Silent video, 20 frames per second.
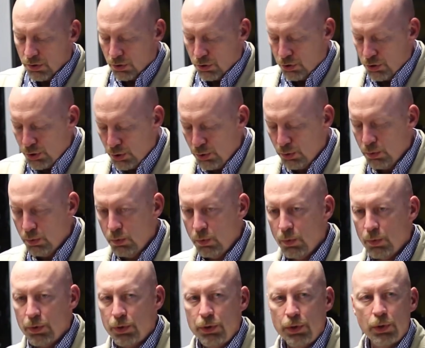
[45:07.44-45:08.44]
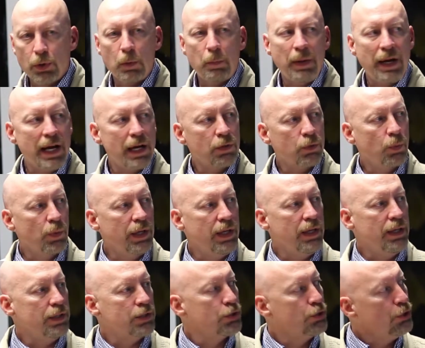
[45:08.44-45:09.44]
new neural
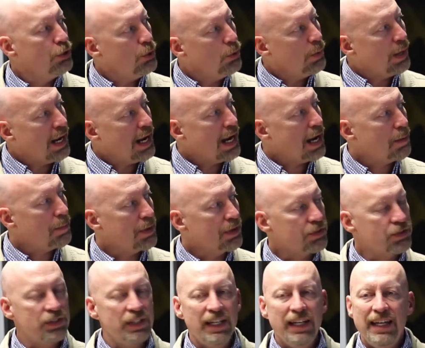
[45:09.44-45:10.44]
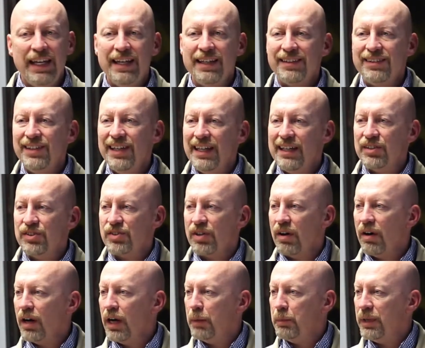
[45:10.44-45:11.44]
pathways, new habits, it takes
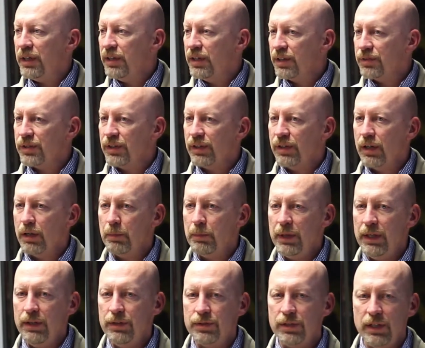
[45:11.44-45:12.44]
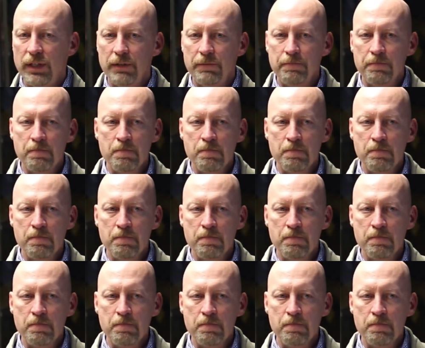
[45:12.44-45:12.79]
time. It doesn't come easy.